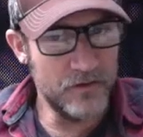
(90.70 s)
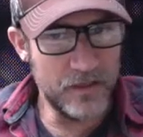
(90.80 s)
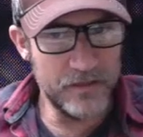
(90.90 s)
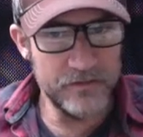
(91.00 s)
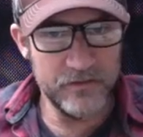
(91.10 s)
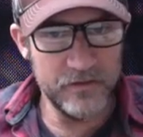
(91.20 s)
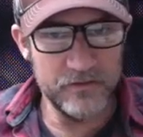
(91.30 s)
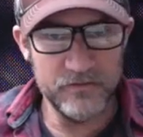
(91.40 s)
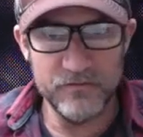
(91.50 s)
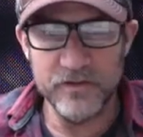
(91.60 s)
kinds of
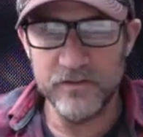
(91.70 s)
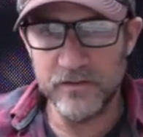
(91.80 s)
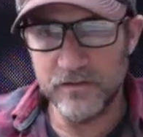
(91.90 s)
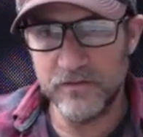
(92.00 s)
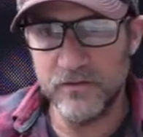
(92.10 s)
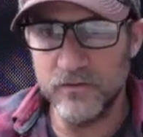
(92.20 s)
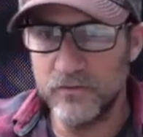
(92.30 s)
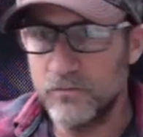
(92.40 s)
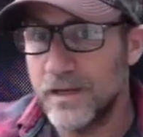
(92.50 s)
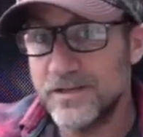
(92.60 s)
things in physics to
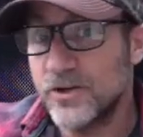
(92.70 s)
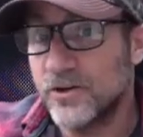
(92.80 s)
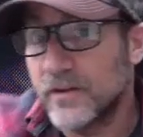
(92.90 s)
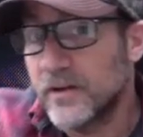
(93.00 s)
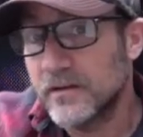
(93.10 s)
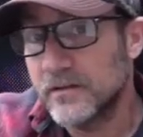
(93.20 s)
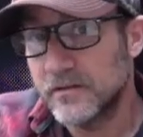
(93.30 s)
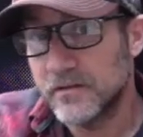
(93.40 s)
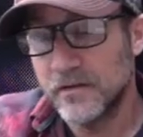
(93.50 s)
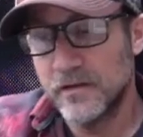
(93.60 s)
measure things.